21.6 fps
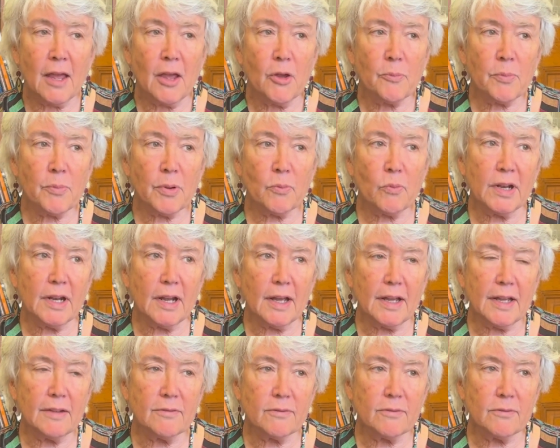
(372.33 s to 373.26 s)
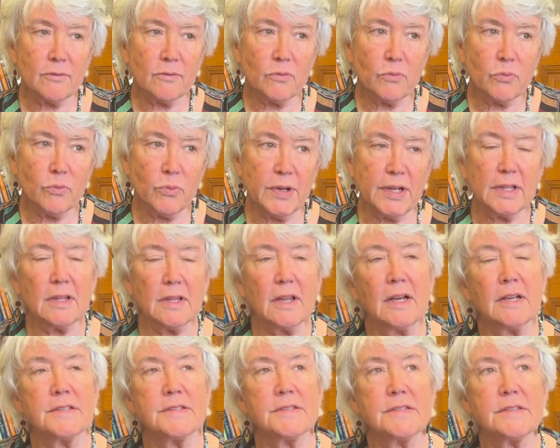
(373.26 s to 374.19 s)
But what I
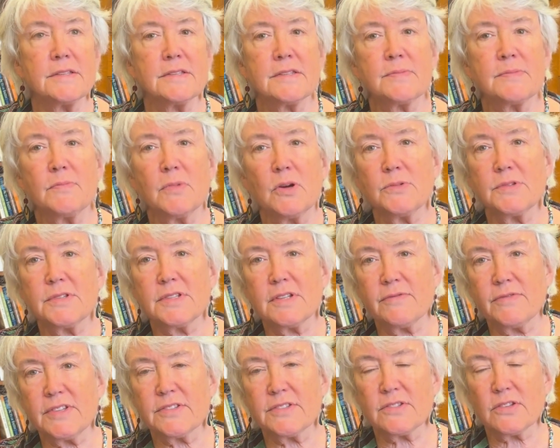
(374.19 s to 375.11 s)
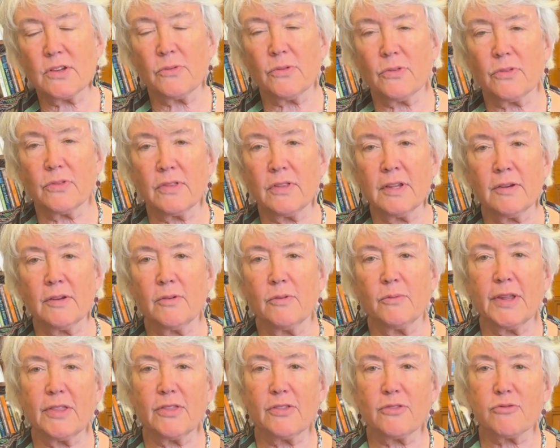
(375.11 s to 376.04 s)
realize is most of us don't think, when
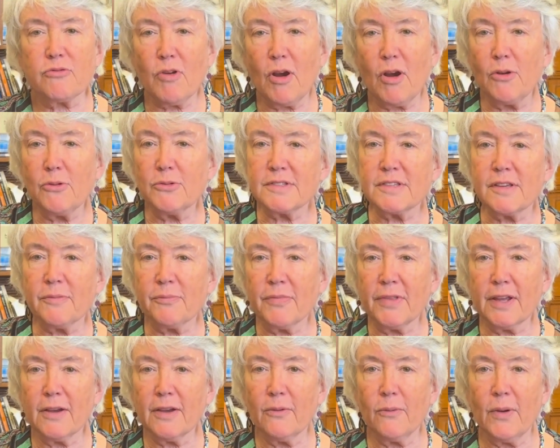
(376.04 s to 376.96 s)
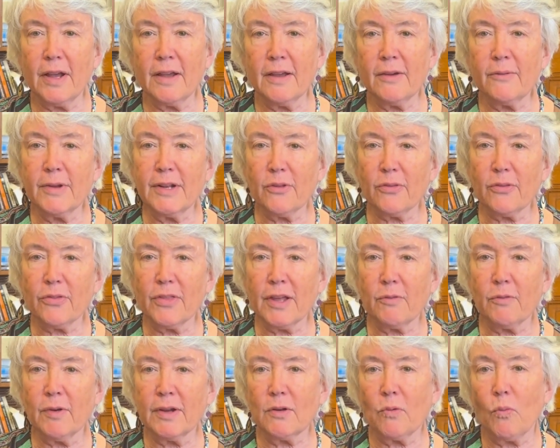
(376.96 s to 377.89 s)
we throw something away, we don't
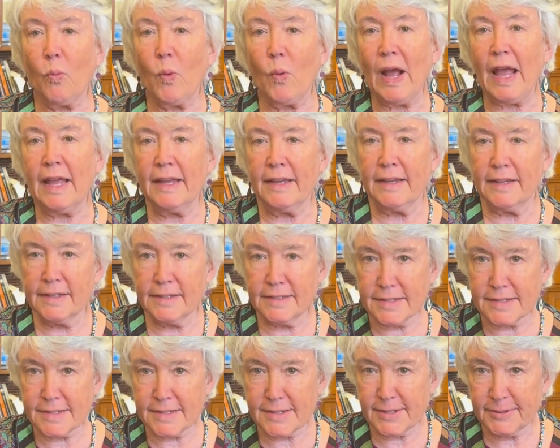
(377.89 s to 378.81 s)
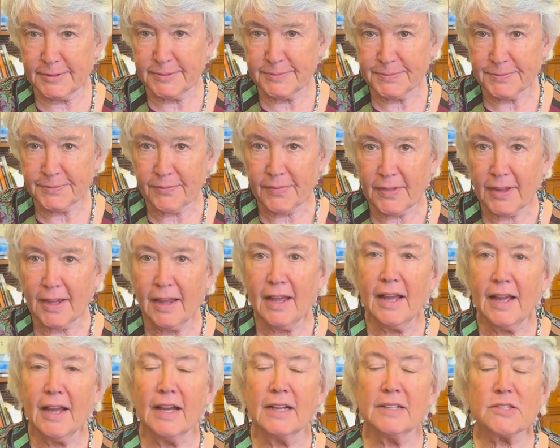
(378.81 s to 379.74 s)
think what away is.
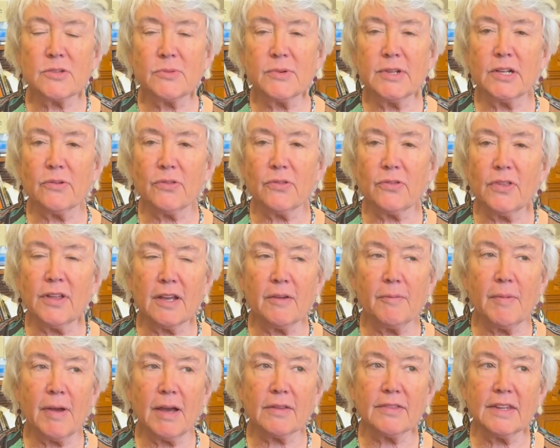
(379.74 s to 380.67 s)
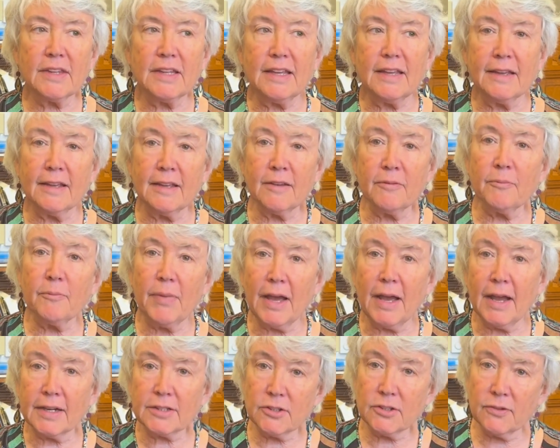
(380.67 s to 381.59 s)
And so we don't think about the
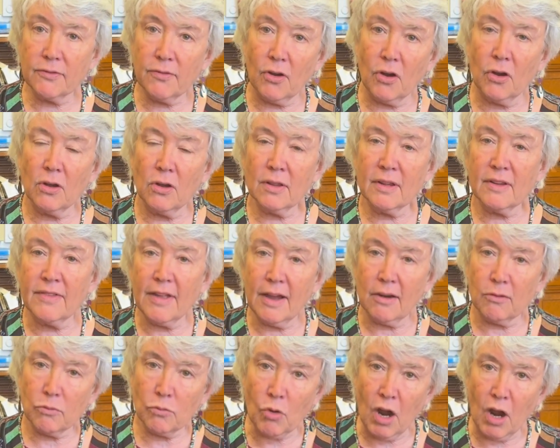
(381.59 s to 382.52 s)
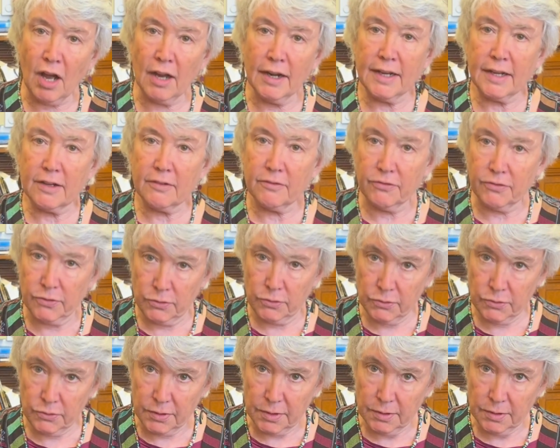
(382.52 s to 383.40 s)
impact of all of that rotting food.